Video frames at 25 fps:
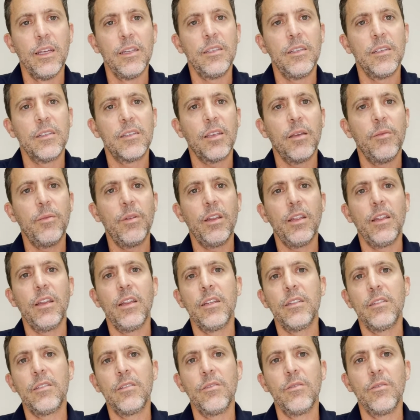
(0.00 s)

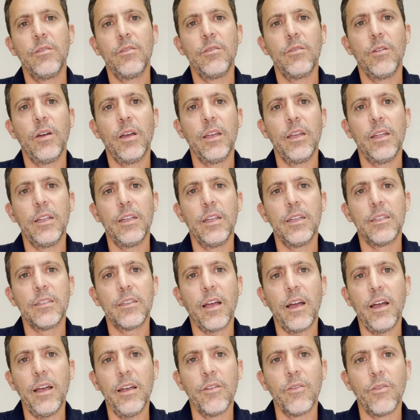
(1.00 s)
disseminated to an
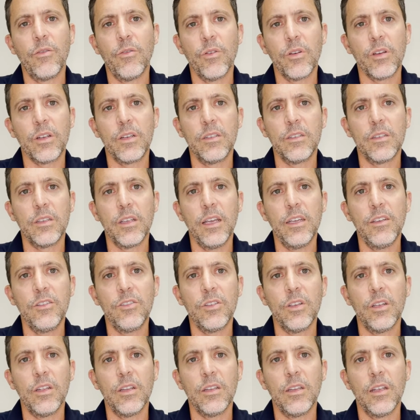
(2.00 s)
entire
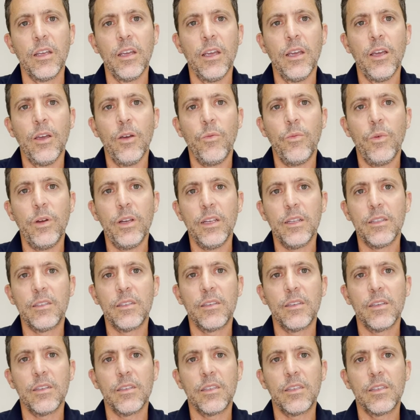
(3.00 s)
organization when
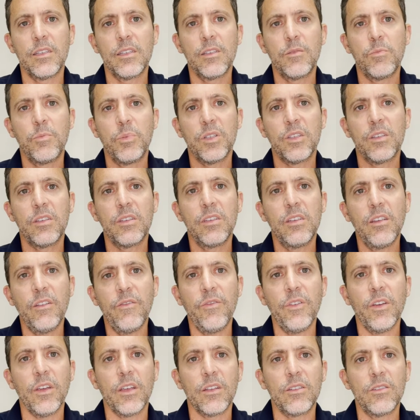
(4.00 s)
it's
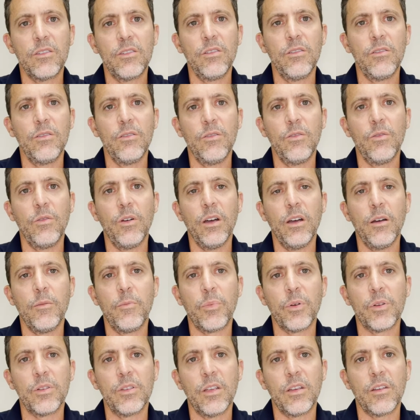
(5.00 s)
specific to a
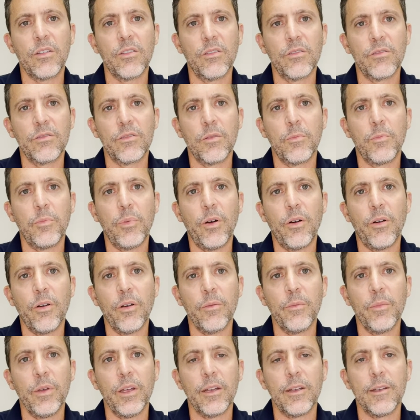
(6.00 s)
particular
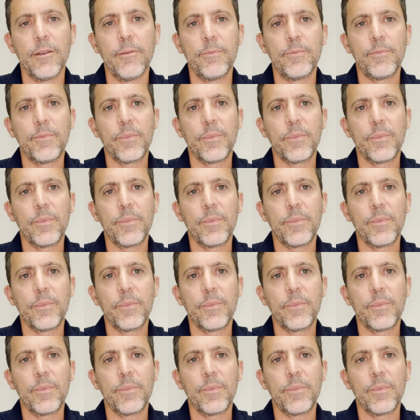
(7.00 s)
department.